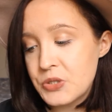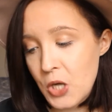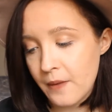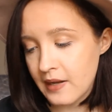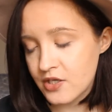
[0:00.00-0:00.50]

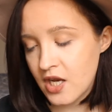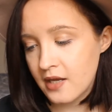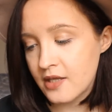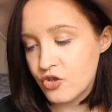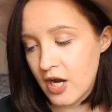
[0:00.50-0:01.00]
took our
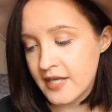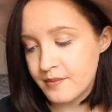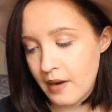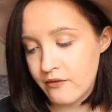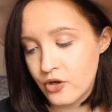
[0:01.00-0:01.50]
magic, they tried
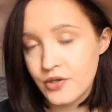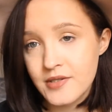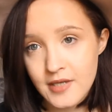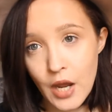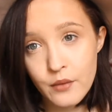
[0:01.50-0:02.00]
to bury
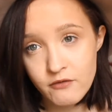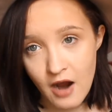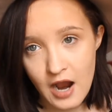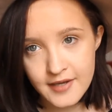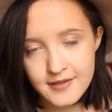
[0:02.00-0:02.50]
us, now we
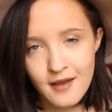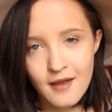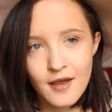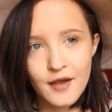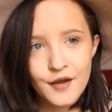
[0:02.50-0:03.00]
rise.
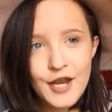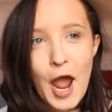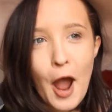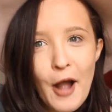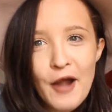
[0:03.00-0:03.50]

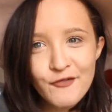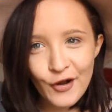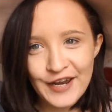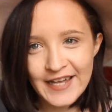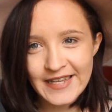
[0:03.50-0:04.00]

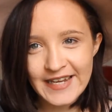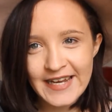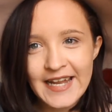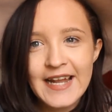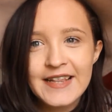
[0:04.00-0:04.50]

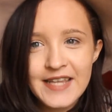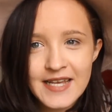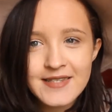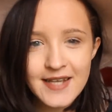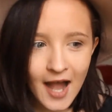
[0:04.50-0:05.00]
Ironically,
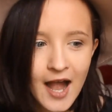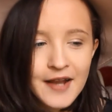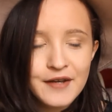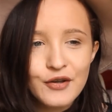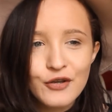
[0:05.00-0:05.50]
this
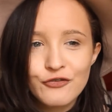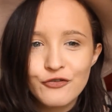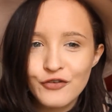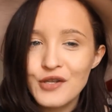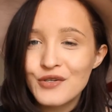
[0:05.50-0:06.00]
kind of
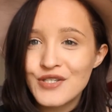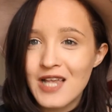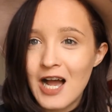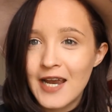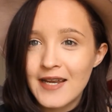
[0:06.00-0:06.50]
feels
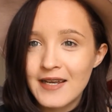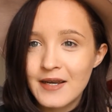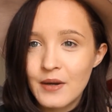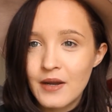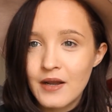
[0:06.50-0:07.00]
like
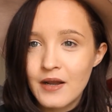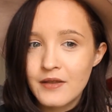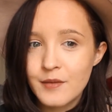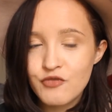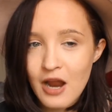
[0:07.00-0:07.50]

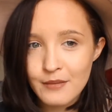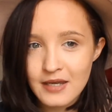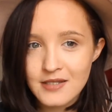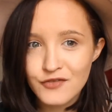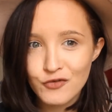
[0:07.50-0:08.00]
the
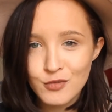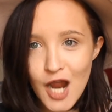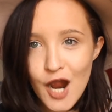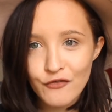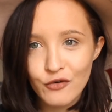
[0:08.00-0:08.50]
premise from
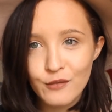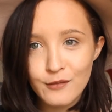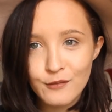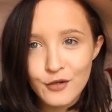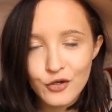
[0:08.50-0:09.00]

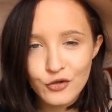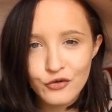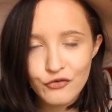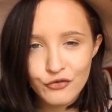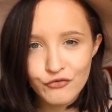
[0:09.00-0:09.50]

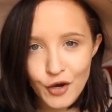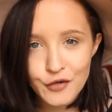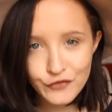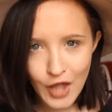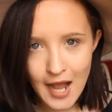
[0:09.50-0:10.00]

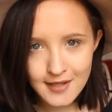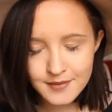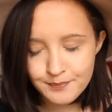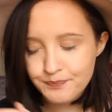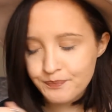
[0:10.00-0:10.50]
Throne of Glass.